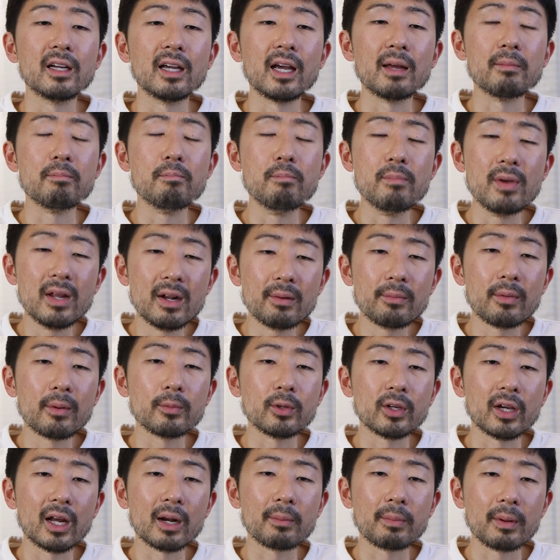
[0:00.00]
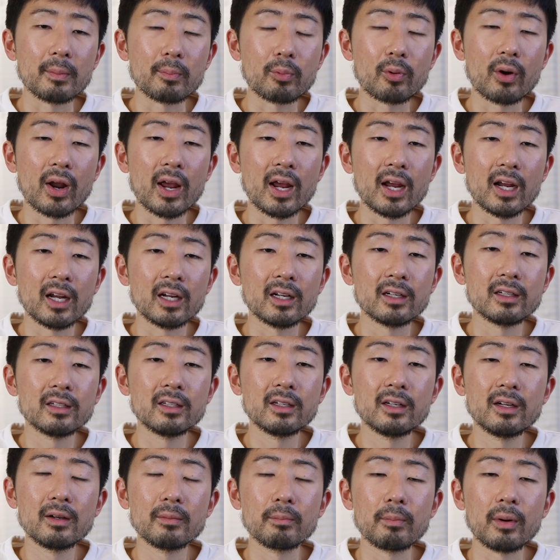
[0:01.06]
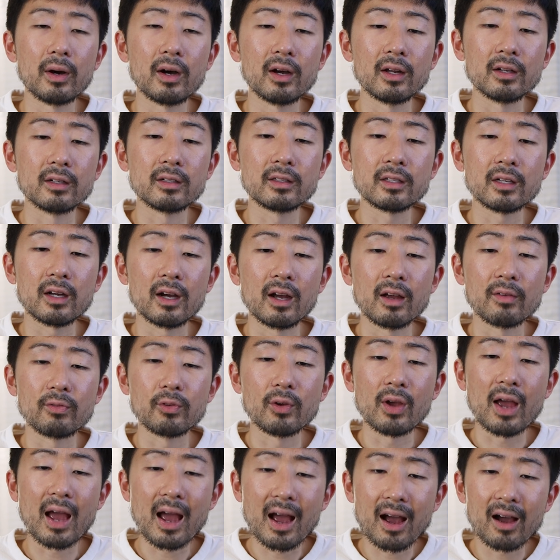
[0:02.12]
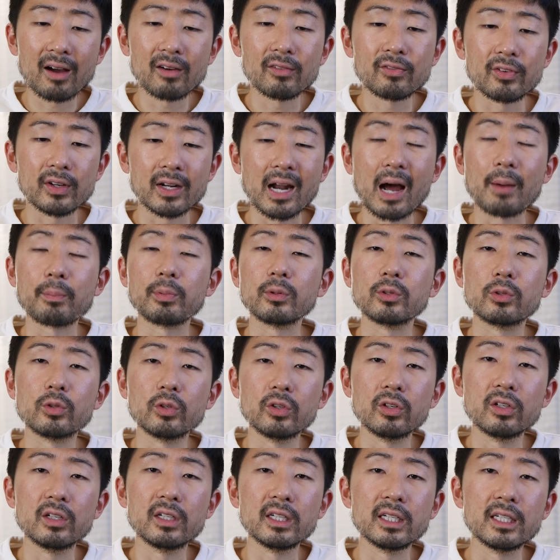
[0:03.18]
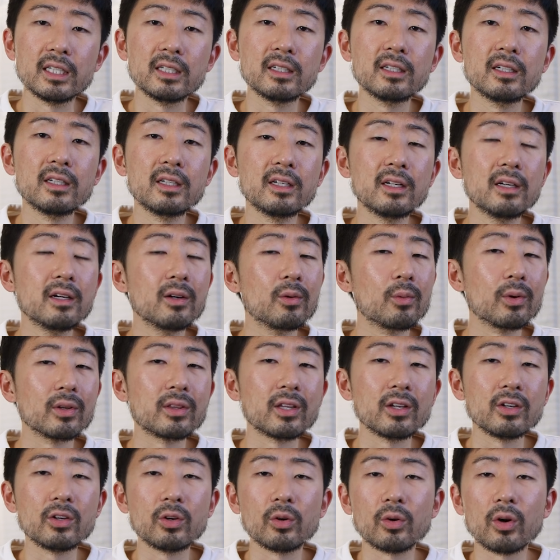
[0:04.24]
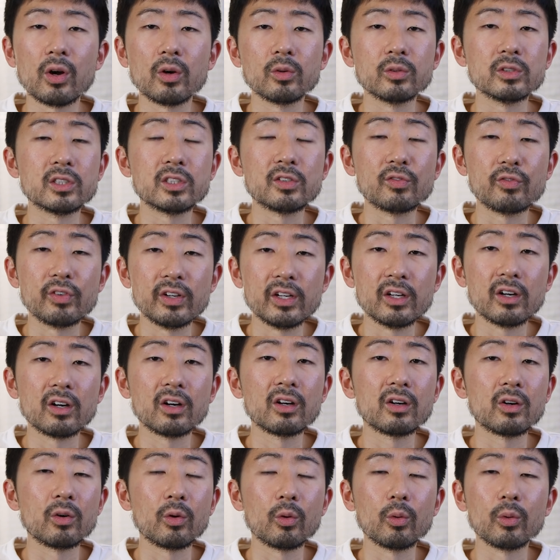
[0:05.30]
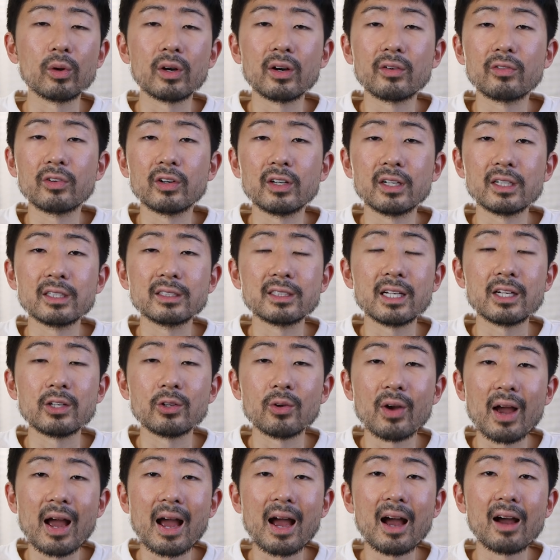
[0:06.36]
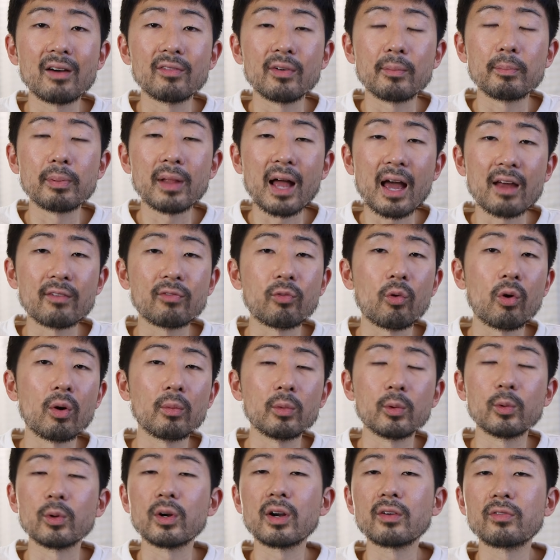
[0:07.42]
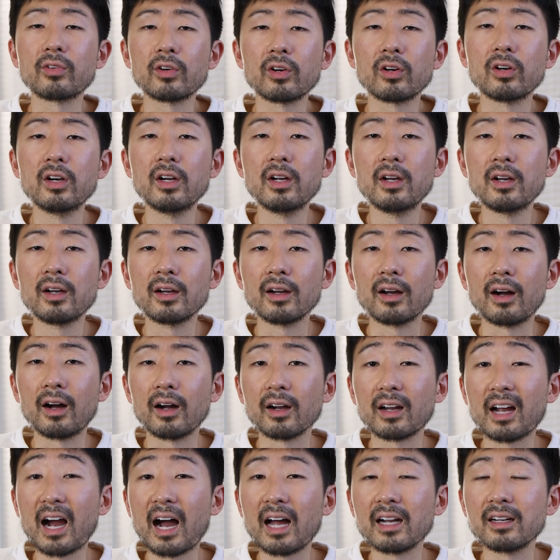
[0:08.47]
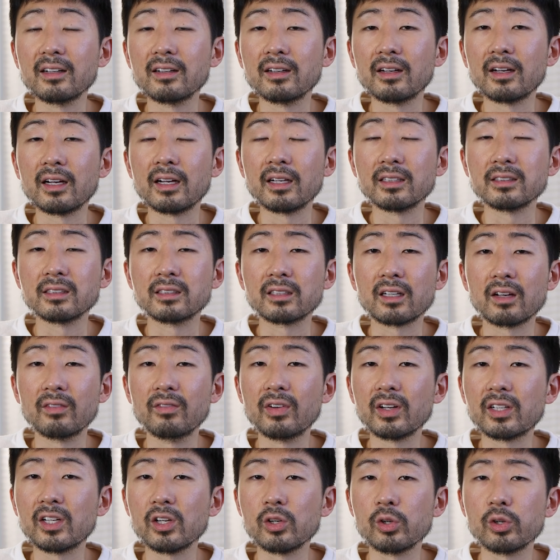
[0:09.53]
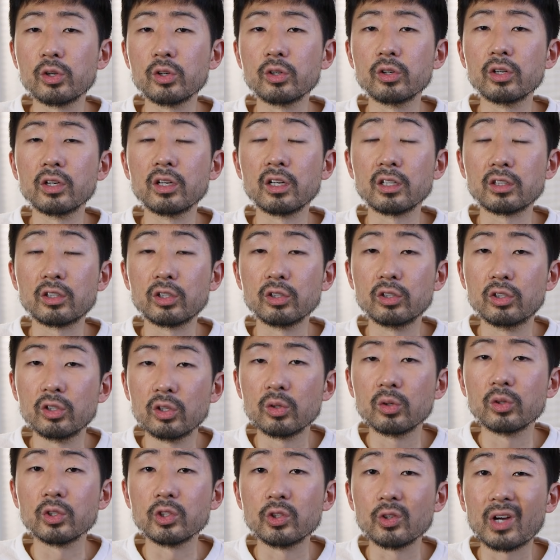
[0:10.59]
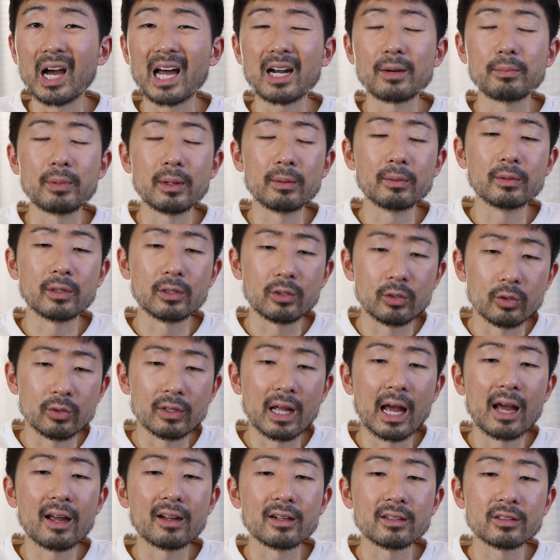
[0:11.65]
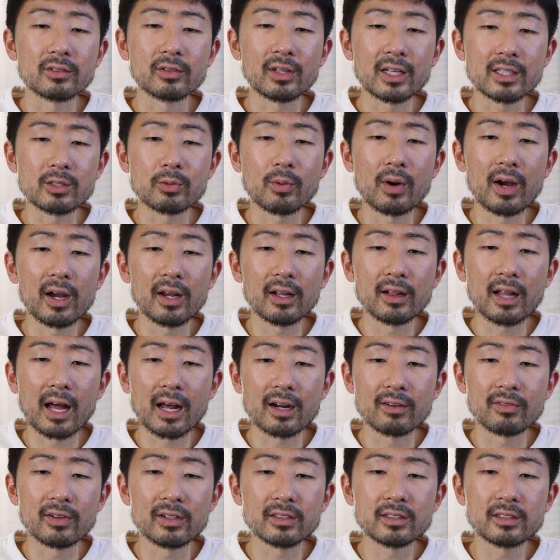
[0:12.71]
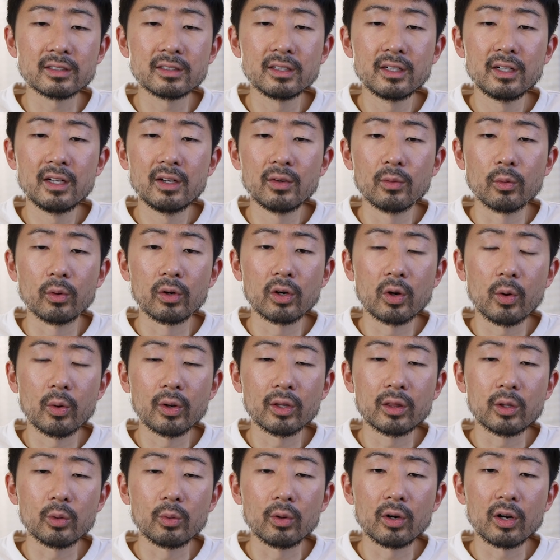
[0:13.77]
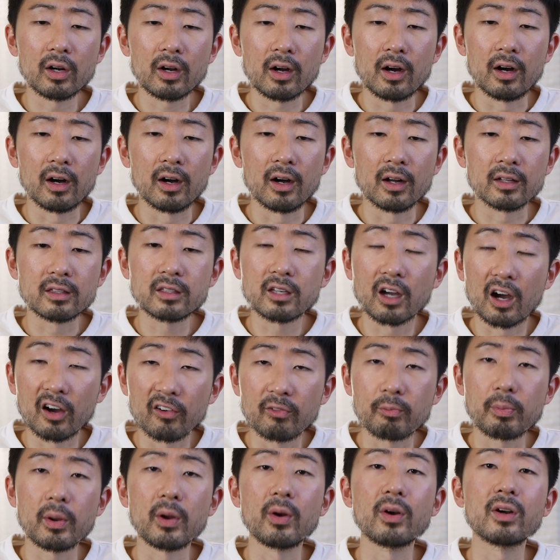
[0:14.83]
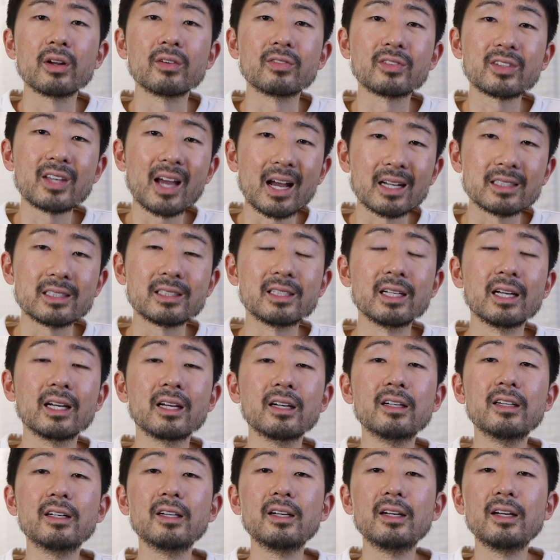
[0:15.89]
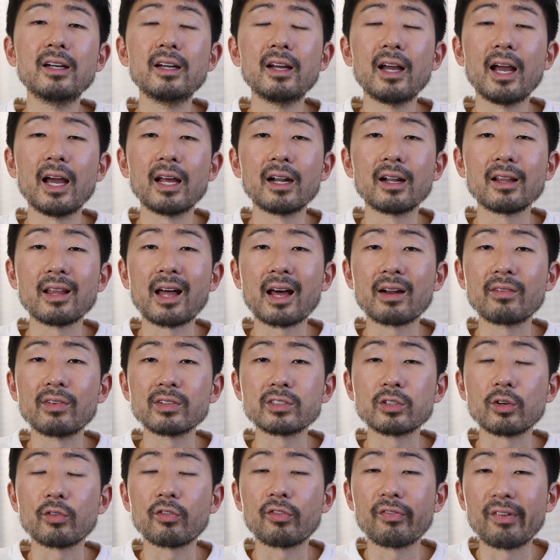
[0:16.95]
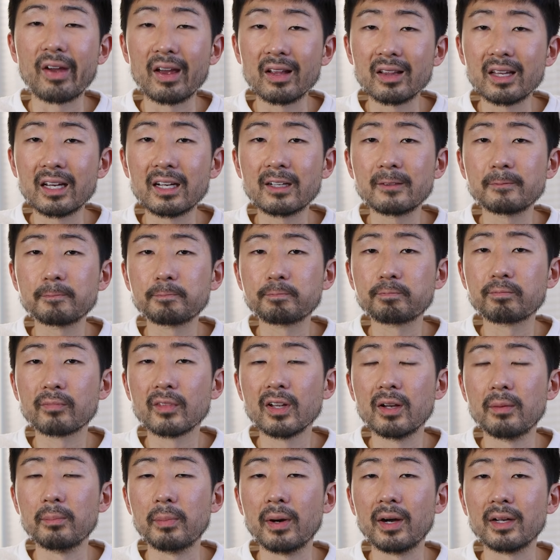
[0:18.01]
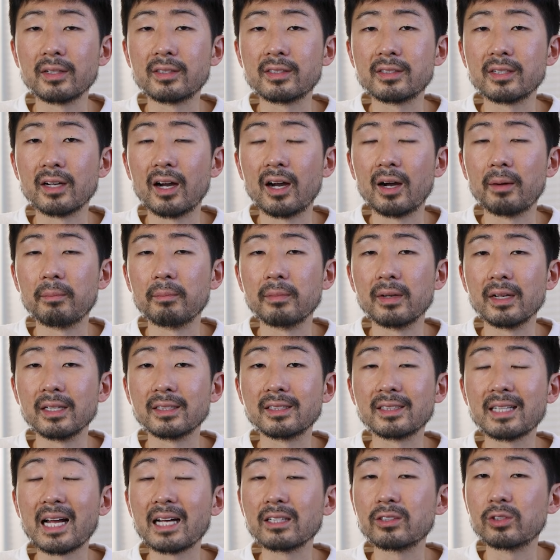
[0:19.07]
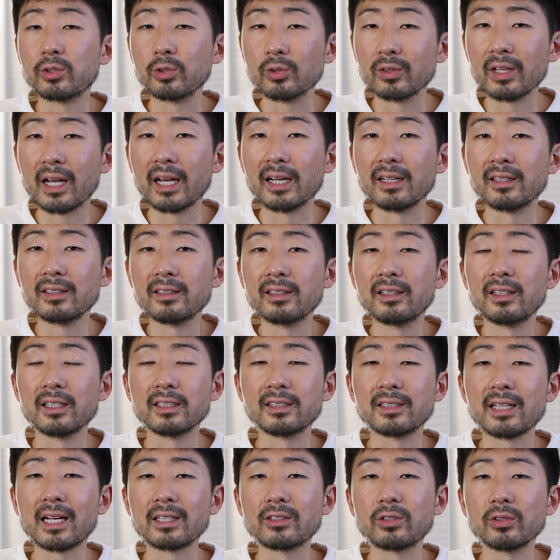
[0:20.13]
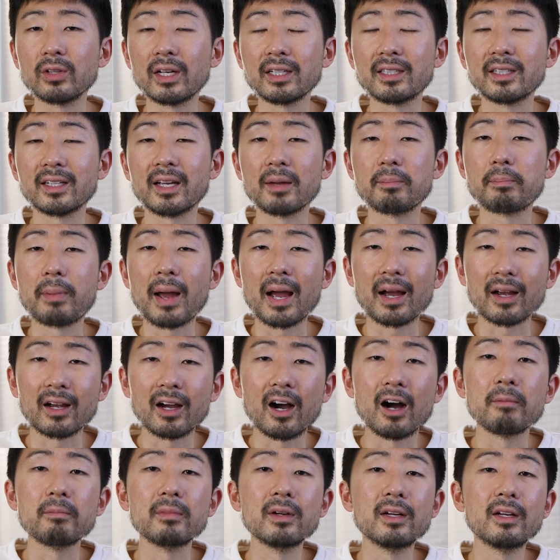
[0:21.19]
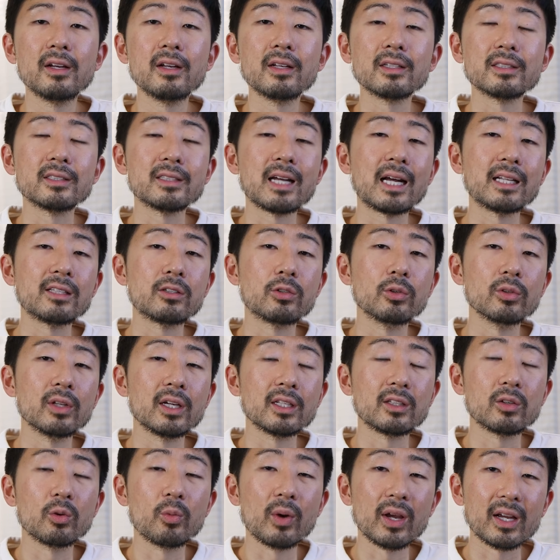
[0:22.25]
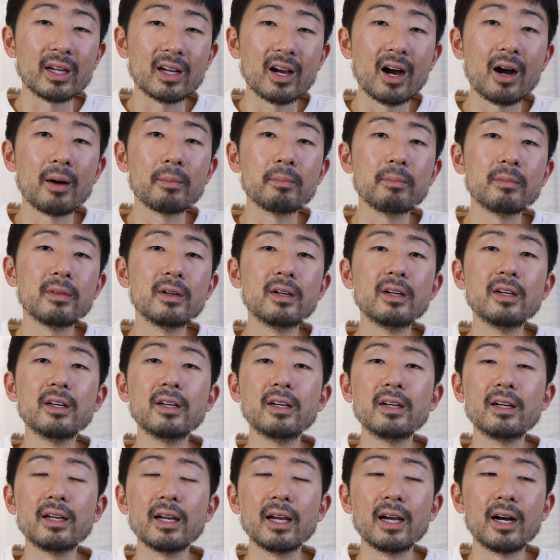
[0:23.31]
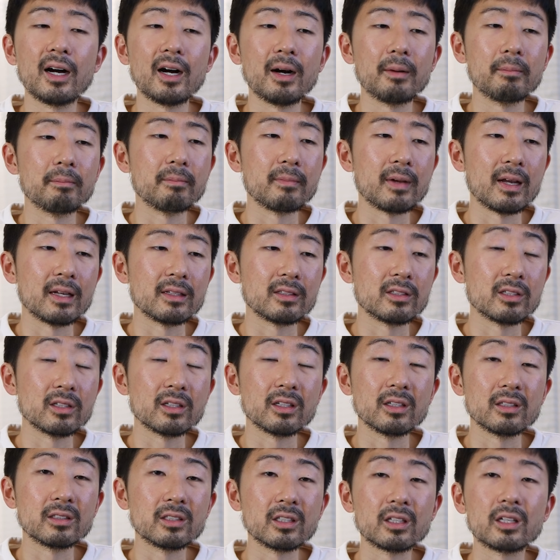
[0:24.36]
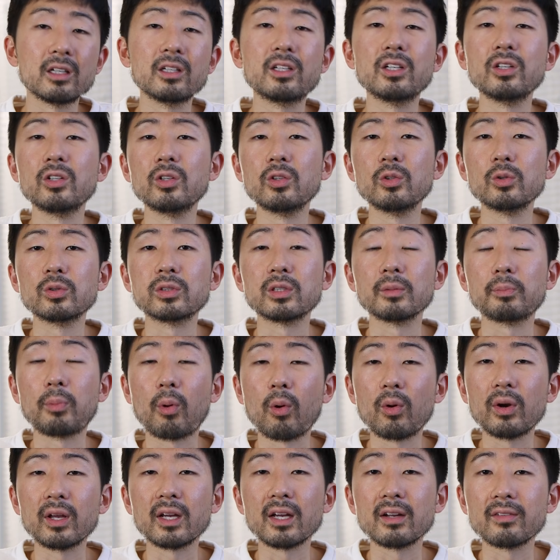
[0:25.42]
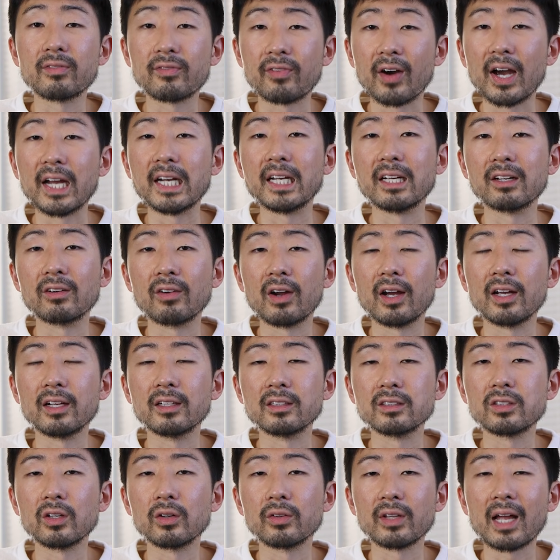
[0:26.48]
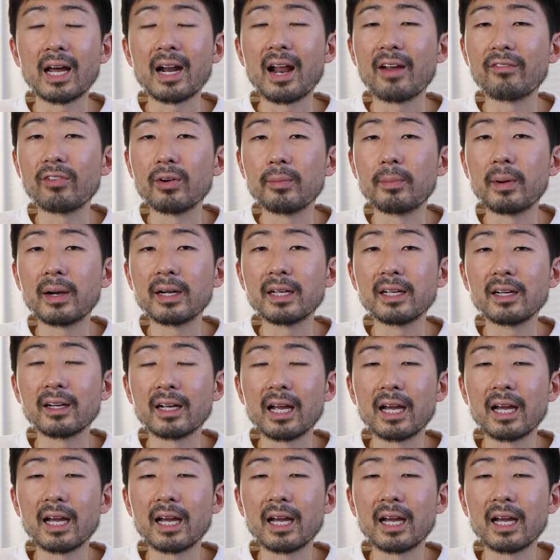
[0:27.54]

At minimum, you got to be praying, but uh, if you have an opportunity within your own sphere or whatever it is that you have, a platform or whatever uh, God has convicted you to, uh, to do, you got to be able to do that. And so that's why a lot of us we're going through a, a tough period of testing, and a lot of us are failing, but um, it's not too late. It's not too late to get back up. It's not too late to wake up um, and to, to continue supporting and fighting, right? And so, not everybody,